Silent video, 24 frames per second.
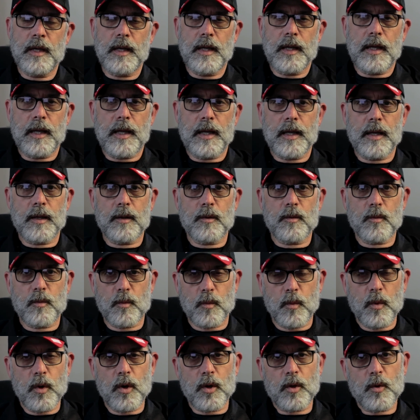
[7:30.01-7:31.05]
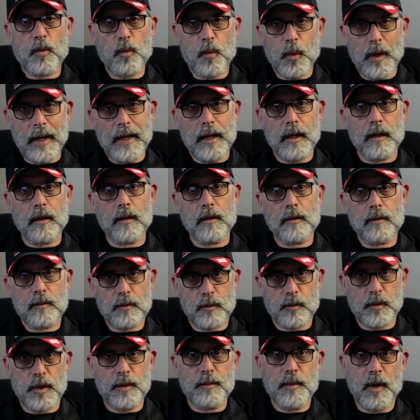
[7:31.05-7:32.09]
and work well
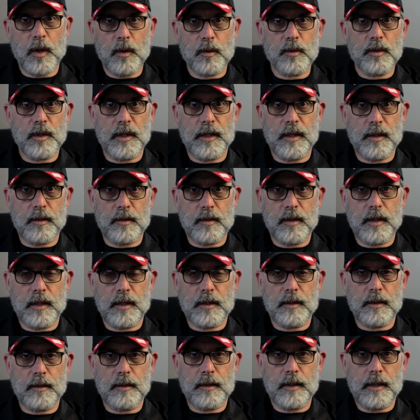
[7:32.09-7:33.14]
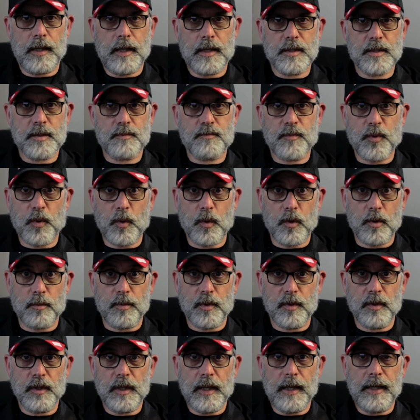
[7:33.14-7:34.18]
remotely and as
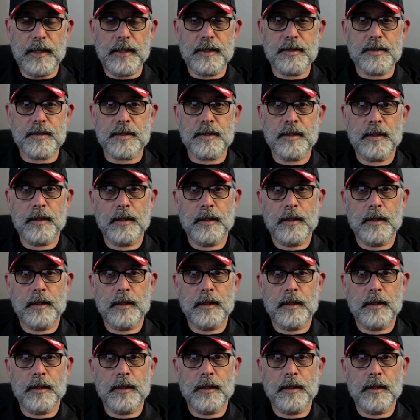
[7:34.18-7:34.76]
portable lights.